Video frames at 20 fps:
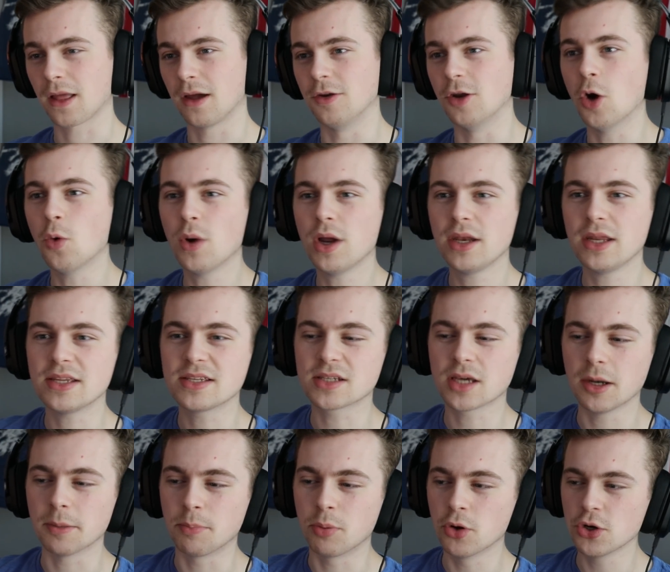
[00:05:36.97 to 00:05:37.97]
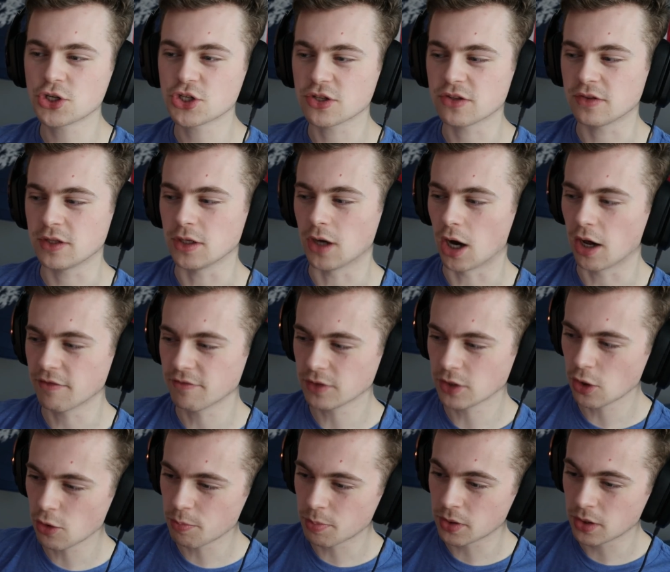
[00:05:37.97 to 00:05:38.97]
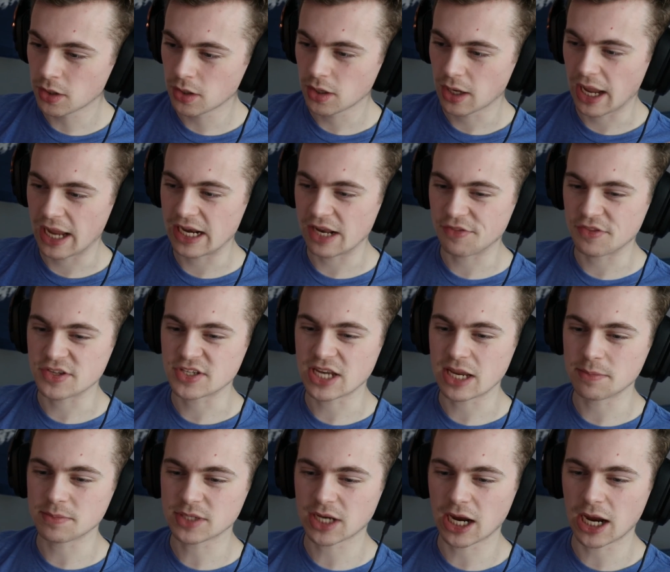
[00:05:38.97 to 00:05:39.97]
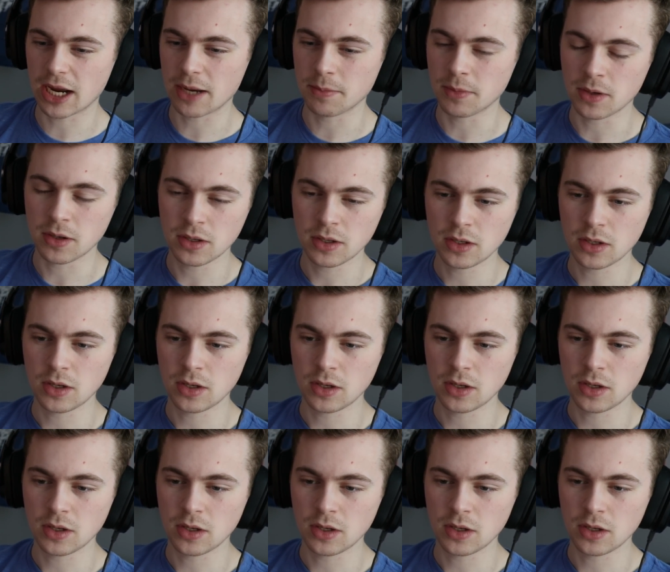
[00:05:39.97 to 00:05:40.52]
No one is gonna push the envelope and at the same time